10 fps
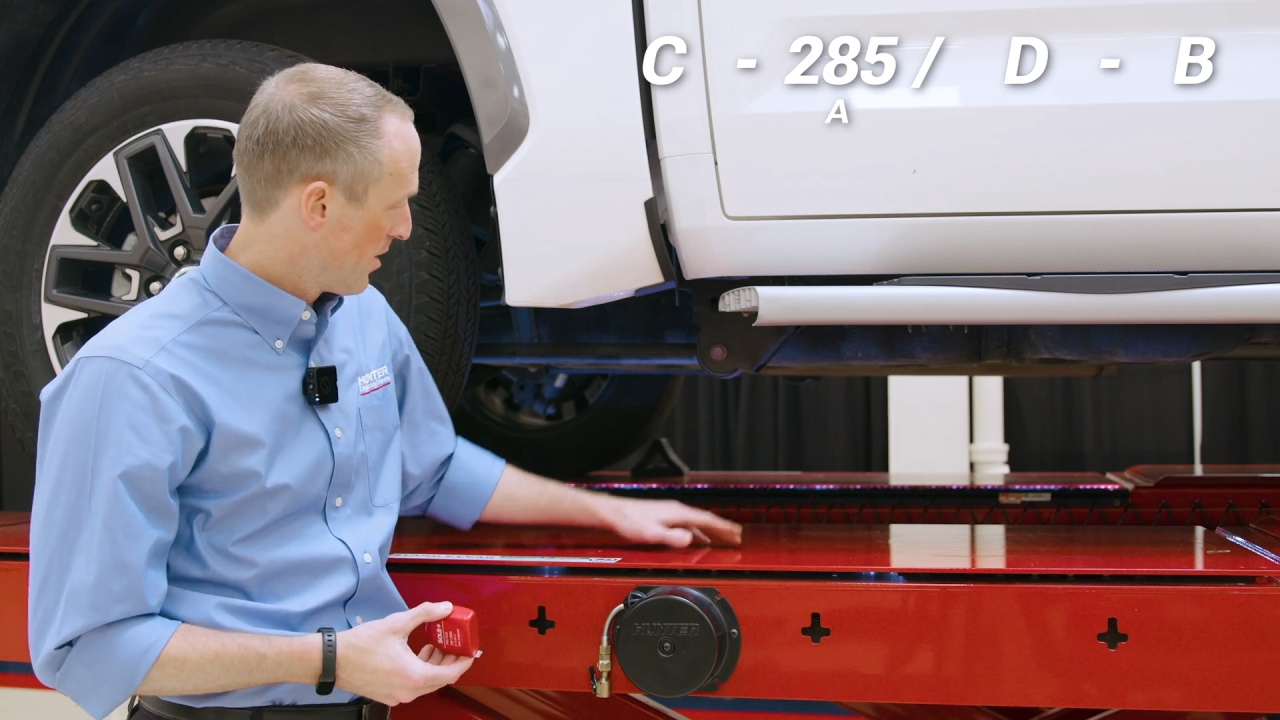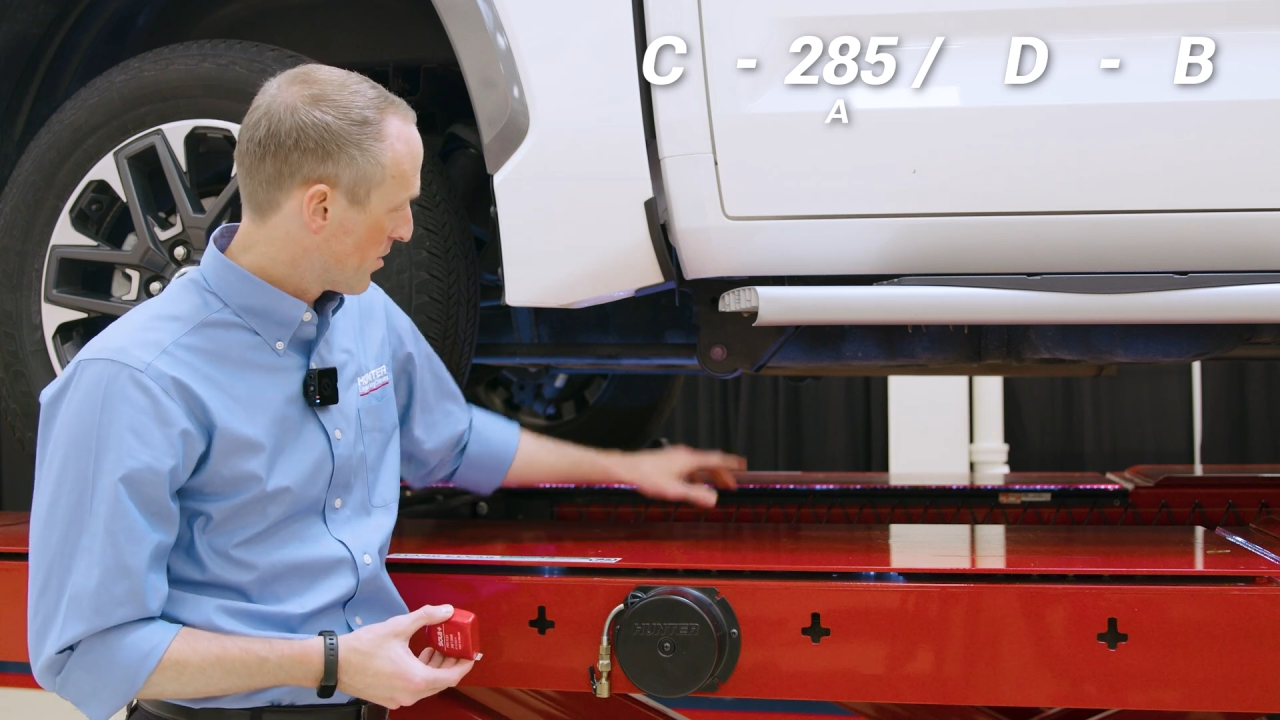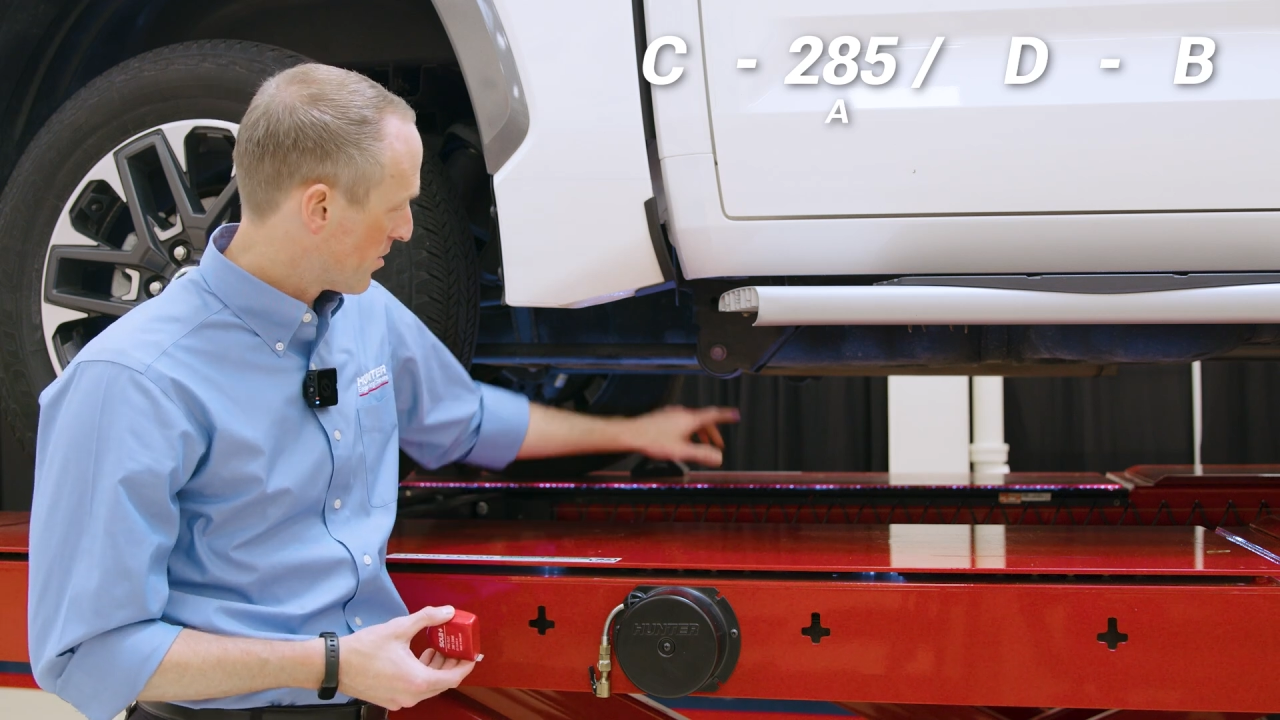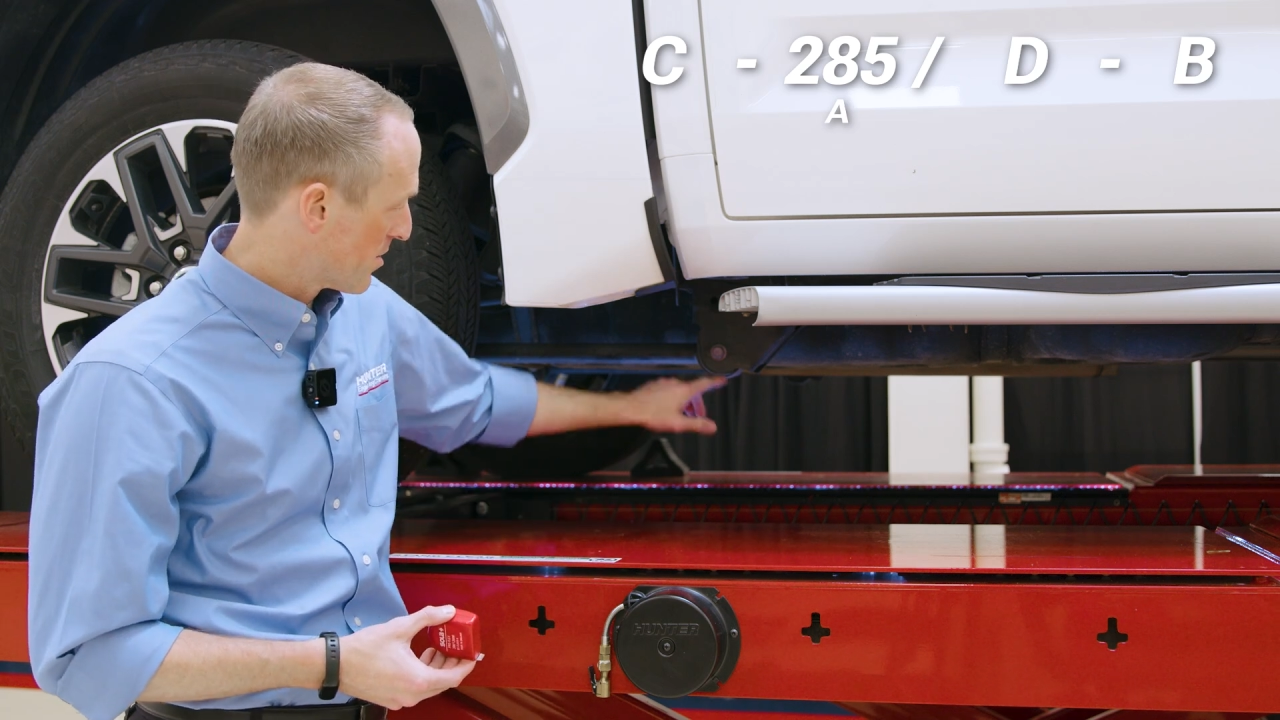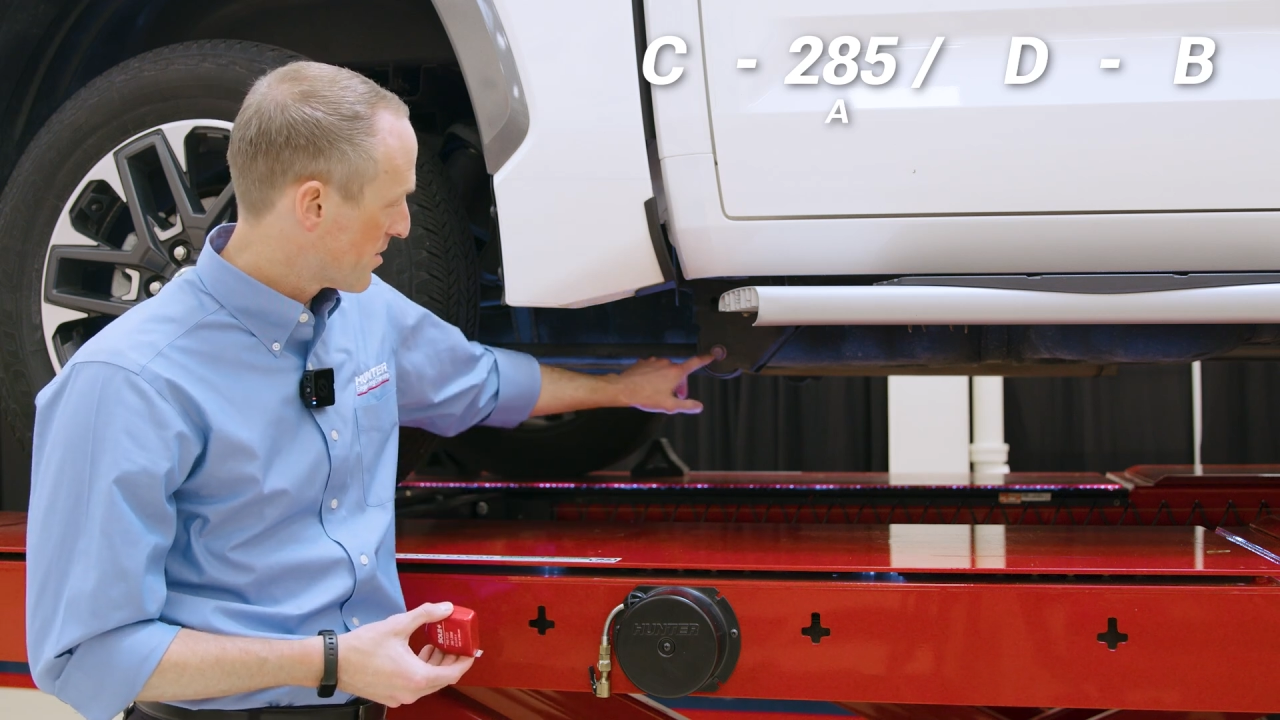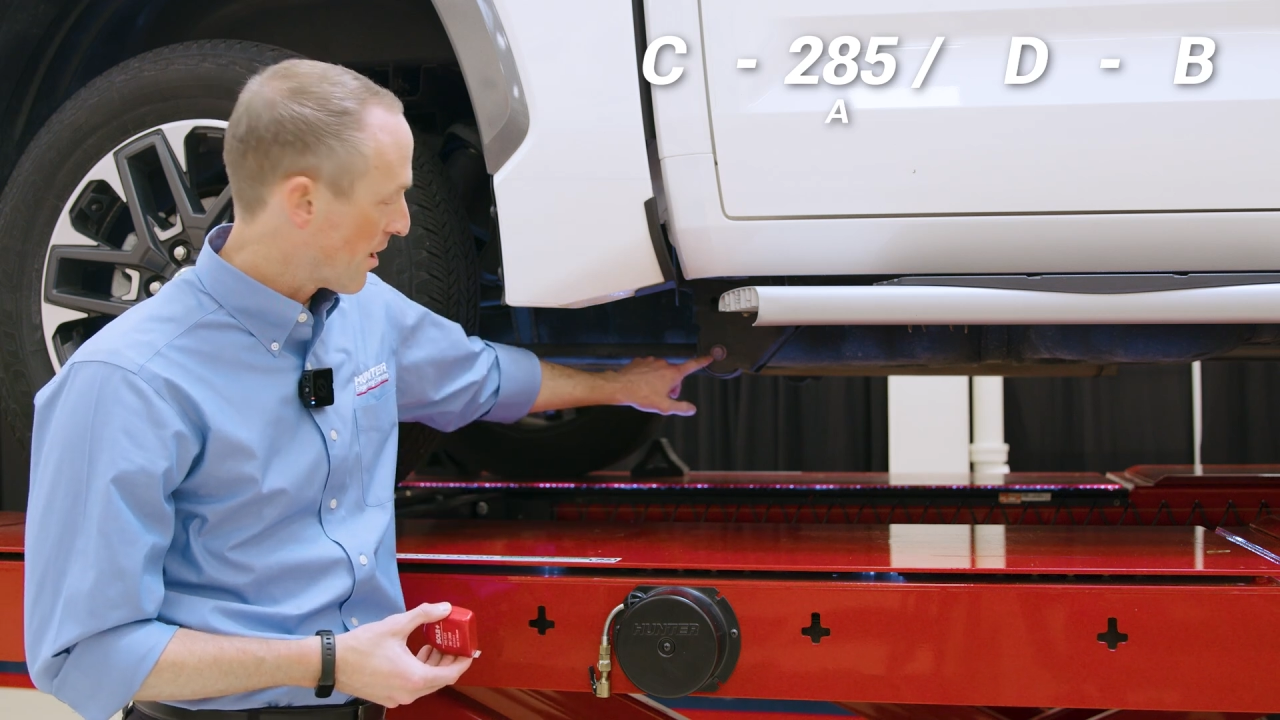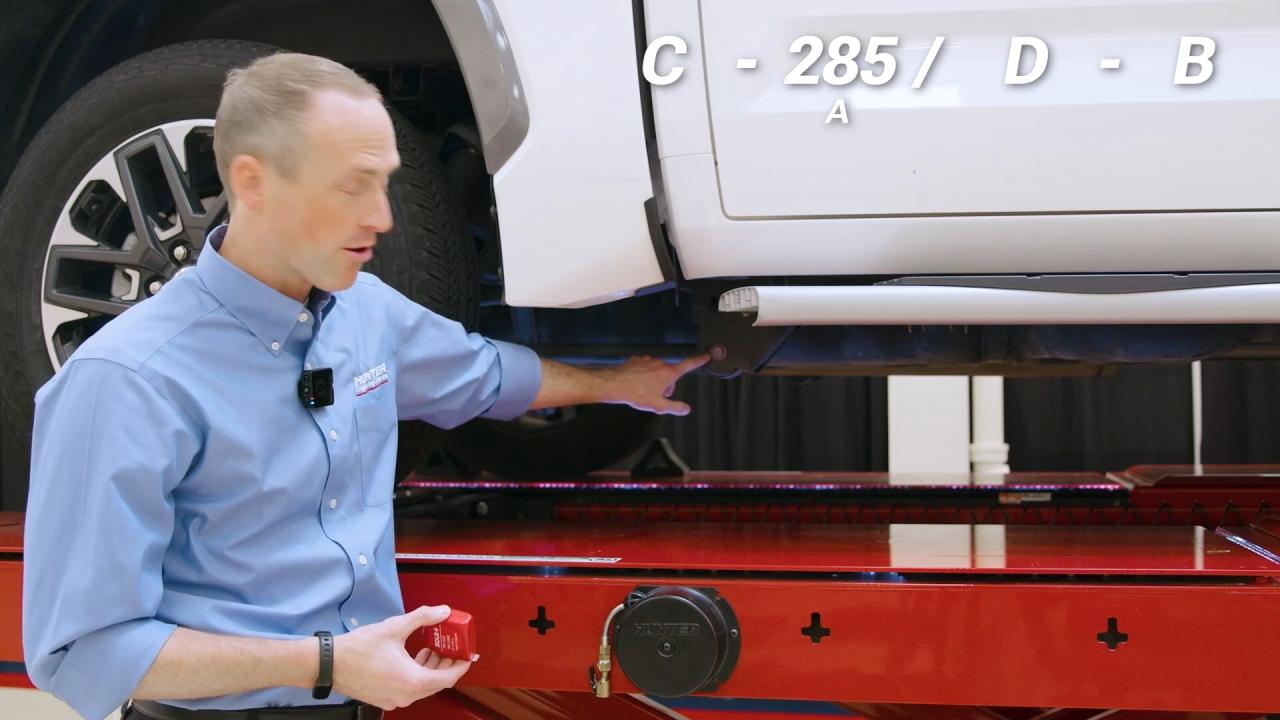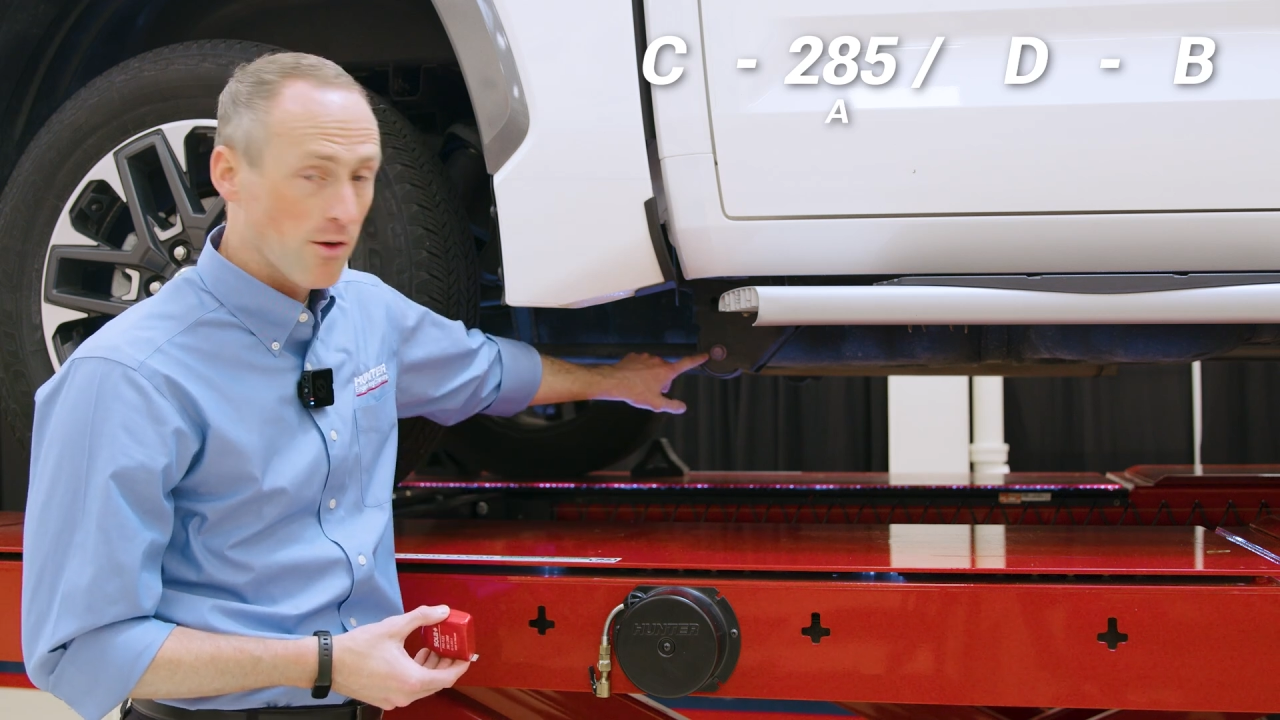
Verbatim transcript: to the center